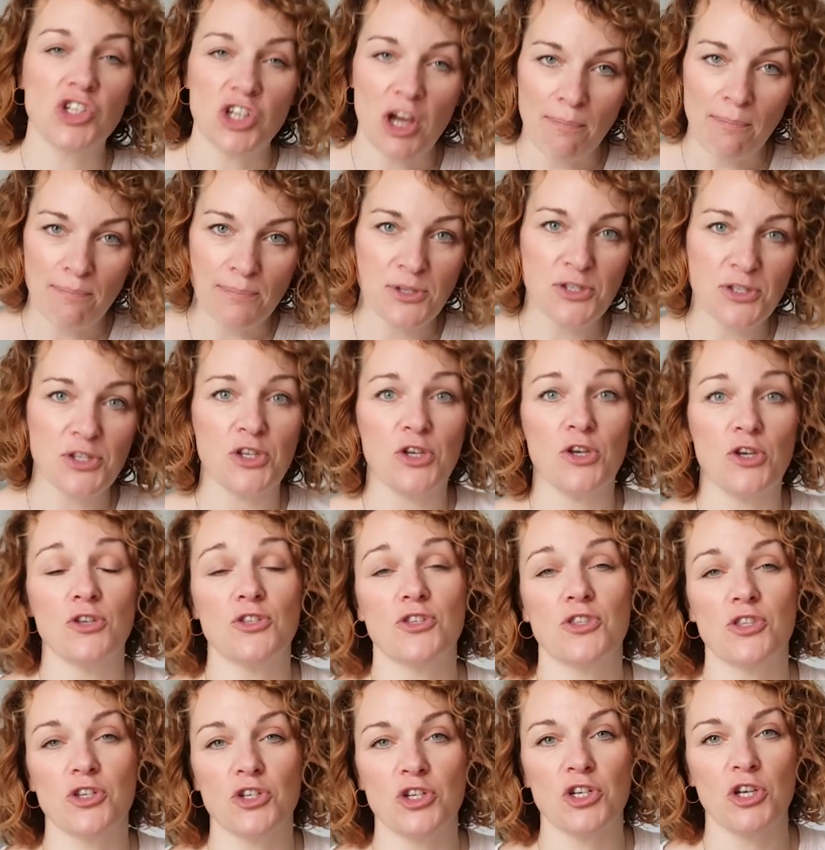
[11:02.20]

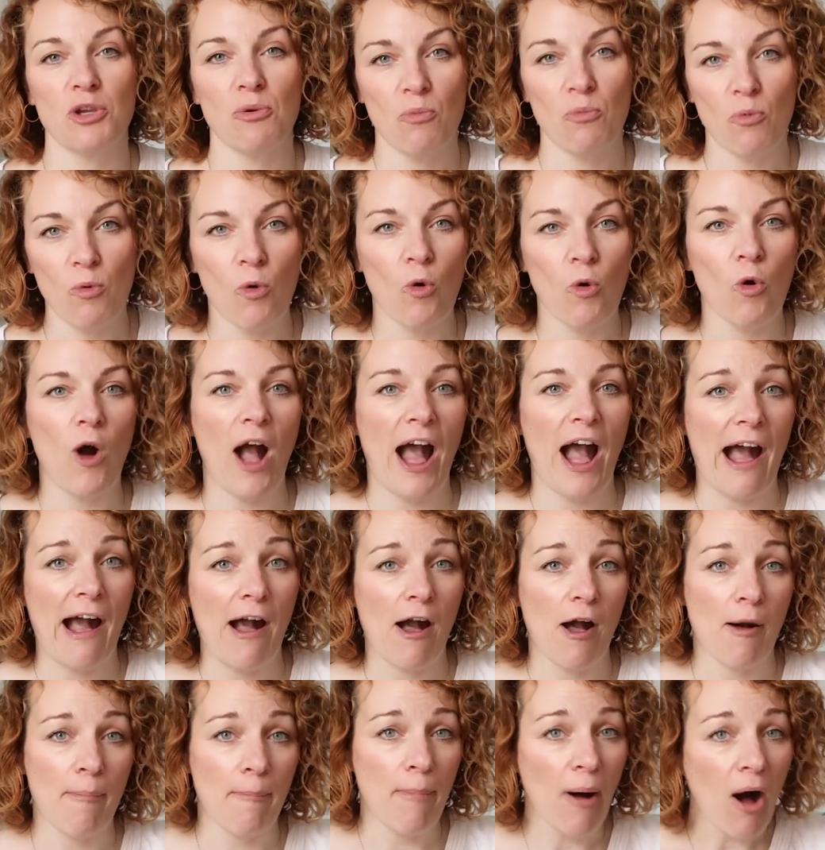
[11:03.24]
jumpsuit that she wore at
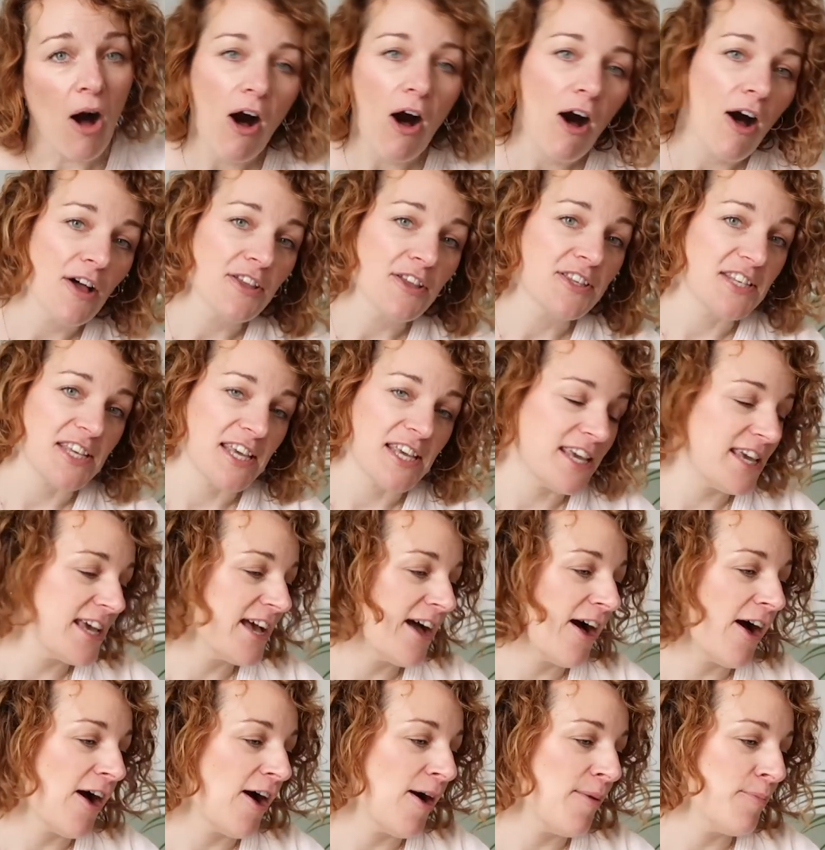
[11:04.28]
her
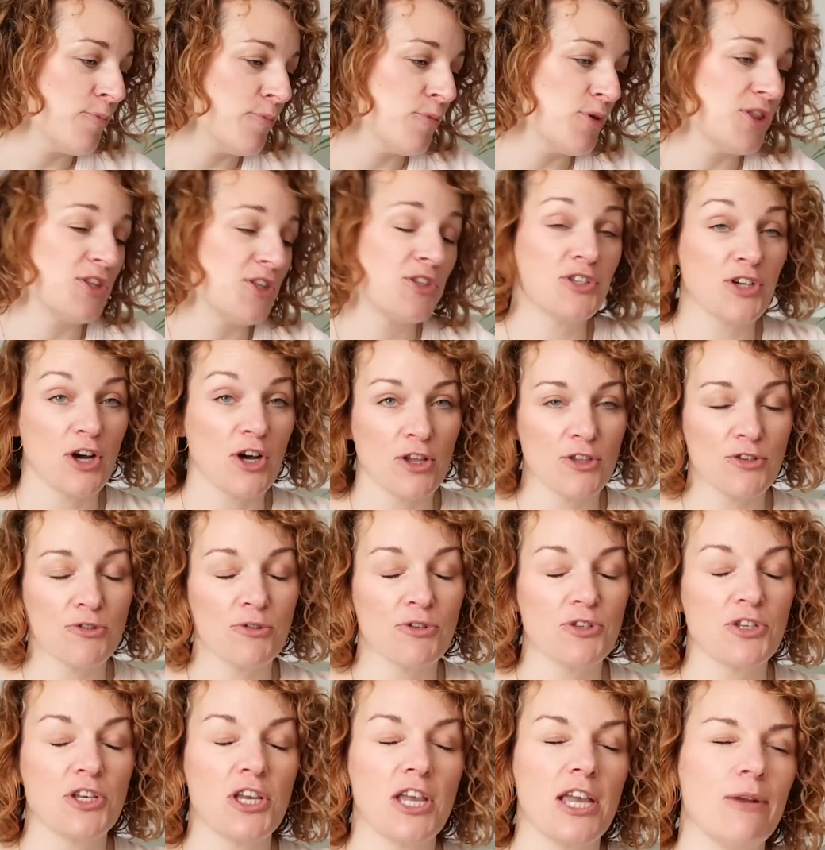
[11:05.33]
party with the dance
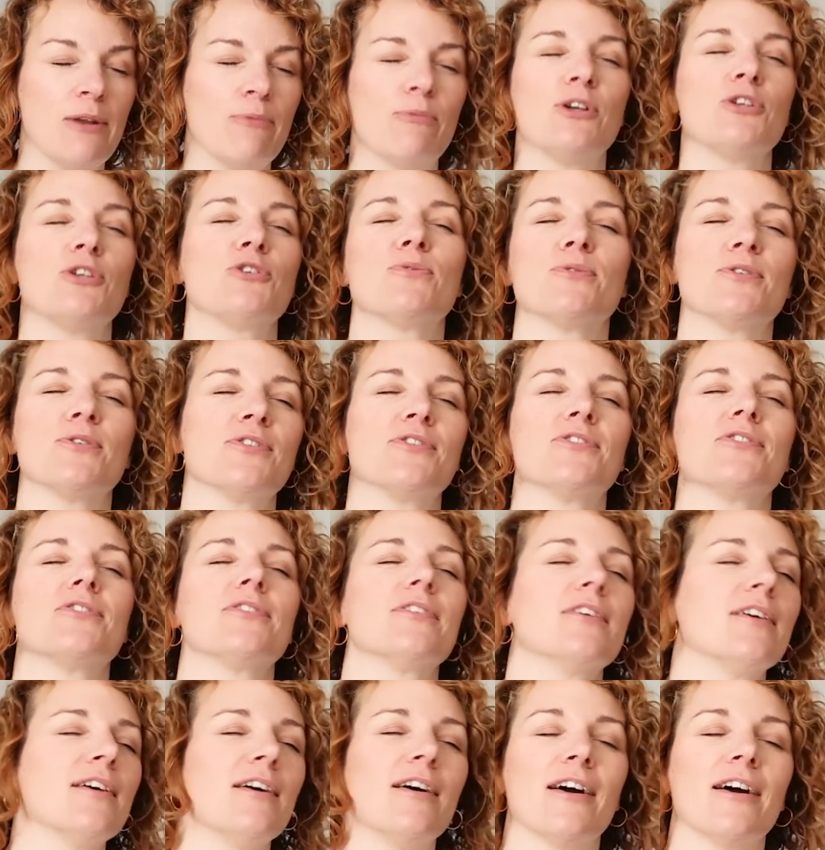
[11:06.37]
routine, which was,